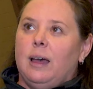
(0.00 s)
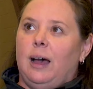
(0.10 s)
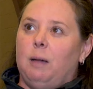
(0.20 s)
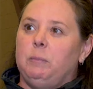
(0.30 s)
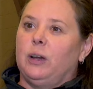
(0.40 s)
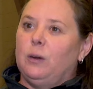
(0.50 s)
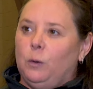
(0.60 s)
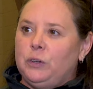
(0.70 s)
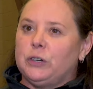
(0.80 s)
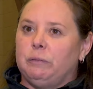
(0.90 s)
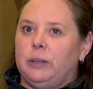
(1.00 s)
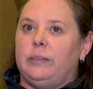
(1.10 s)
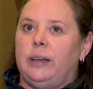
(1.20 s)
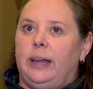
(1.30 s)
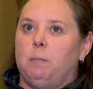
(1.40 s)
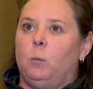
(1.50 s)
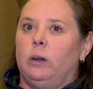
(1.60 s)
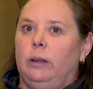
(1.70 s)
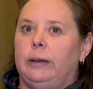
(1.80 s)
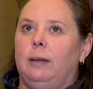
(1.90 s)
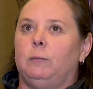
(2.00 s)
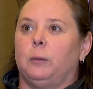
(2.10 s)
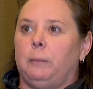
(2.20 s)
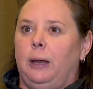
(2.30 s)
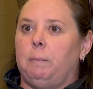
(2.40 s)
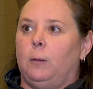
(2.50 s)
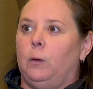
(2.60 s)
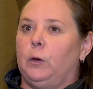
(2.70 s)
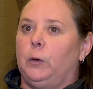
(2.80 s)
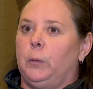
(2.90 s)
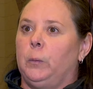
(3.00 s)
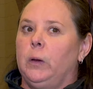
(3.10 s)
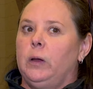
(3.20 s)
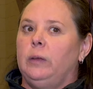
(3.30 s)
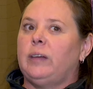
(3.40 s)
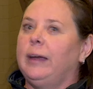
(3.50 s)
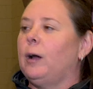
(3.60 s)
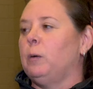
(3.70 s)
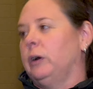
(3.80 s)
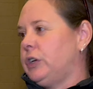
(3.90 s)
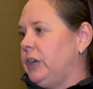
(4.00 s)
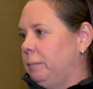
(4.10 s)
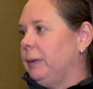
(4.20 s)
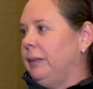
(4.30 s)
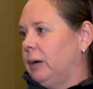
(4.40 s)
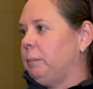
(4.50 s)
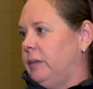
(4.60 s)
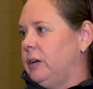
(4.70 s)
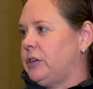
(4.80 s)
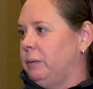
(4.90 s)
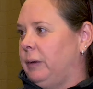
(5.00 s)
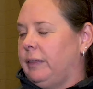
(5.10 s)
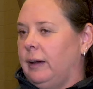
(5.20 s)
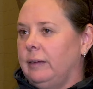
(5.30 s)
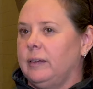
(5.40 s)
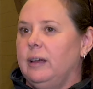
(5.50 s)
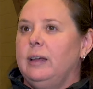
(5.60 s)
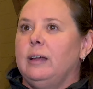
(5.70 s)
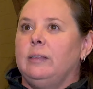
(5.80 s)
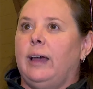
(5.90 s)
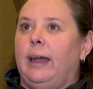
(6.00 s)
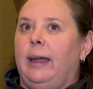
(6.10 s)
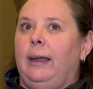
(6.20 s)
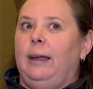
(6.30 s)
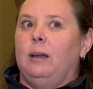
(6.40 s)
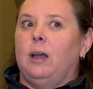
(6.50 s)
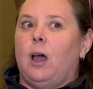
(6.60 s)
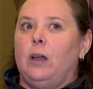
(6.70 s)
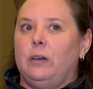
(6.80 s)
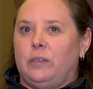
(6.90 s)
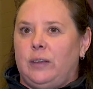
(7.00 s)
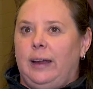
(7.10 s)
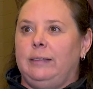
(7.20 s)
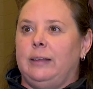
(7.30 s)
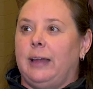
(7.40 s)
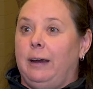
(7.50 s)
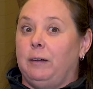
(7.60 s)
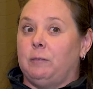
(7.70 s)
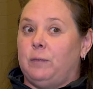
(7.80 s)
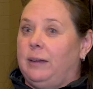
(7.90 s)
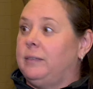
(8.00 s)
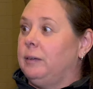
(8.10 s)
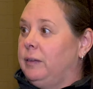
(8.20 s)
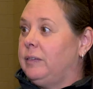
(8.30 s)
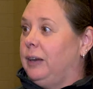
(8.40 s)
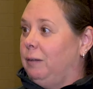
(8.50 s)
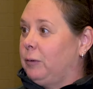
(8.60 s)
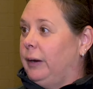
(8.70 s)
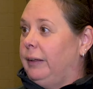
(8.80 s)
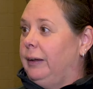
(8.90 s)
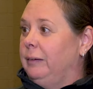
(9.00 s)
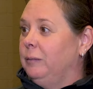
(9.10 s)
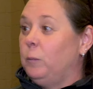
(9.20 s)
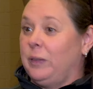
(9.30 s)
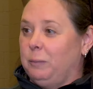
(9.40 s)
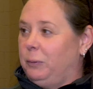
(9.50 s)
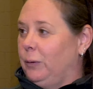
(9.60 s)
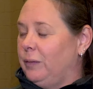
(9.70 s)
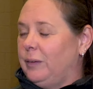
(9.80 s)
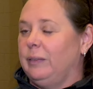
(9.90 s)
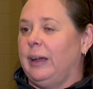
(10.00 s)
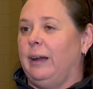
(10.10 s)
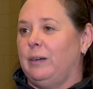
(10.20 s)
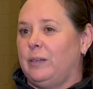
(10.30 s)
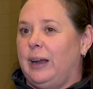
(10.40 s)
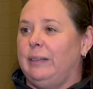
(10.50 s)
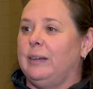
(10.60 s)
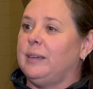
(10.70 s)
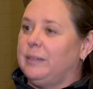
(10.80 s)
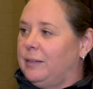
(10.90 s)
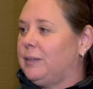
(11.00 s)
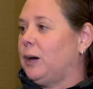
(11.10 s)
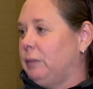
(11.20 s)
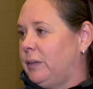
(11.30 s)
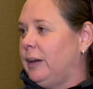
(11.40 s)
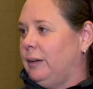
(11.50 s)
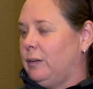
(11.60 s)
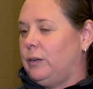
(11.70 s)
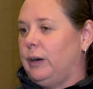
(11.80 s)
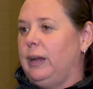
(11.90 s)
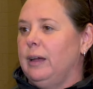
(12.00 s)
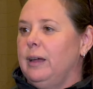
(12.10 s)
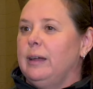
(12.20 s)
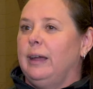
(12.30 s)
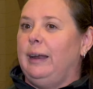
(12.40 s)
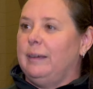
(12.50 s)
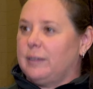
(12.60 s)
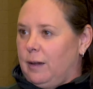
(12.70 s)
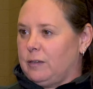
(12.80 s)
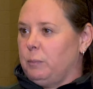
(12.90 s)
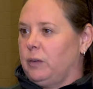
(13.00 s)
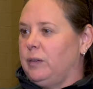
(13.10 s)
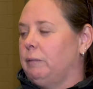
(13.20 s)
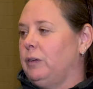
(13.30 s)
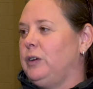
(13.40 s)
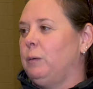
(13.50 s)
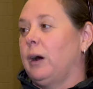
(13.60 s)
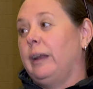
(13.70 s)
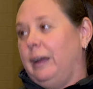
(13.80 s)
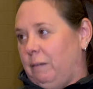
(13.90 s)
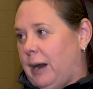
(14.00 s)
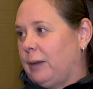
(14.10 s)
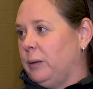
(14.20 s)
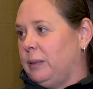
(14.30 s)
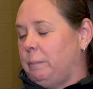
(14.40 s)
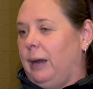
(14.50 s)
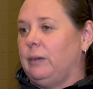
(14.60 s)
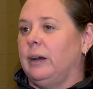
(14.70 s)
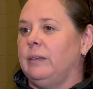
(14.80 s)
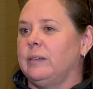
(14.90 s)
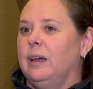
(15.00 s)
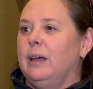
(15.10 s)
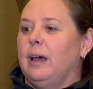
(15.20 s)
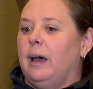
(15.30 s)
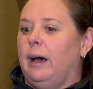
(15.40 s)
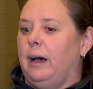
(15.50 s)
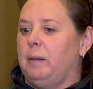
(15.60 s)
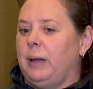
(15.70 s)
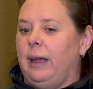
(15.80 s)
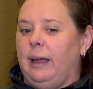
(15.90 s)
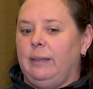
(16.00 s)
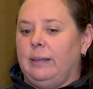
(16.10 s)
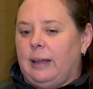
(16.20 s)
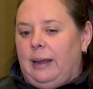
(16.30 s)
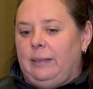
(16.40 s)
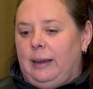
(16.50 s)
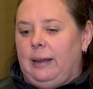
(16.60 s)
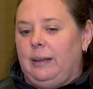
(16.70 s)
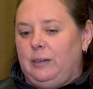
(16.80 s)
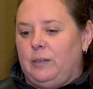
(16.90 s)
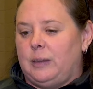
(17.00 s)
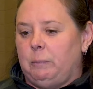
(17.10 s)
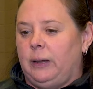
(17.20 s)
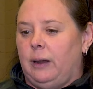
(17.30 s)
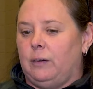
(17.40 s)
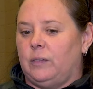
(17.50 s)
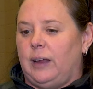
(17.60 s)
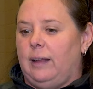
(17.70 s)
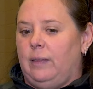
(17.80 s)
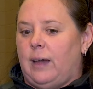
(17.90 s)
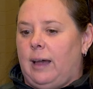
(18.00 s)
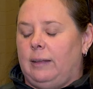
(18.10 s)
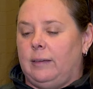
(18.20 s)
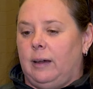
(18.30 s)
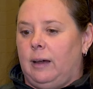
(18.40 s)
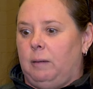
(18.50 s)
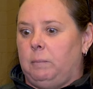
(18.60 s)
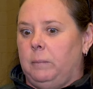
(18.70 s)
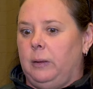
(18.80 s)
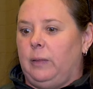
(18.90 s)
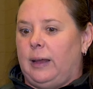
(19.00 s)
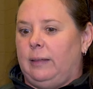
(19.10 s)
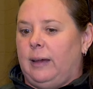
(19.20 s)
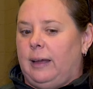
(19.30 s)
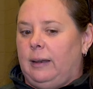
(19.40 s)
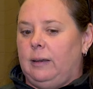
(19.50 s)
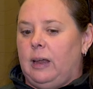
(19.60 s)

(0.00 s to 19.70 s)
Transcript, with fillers: Um, the culture of the team, we're looking for people who take ownership in their position with us. They understand that they are the face of the city of Greeley with the pools. They understand this is a service industry. It is customer service. You are going to interact with the patrons, um, and that the, and they and they just simply understand that um, that that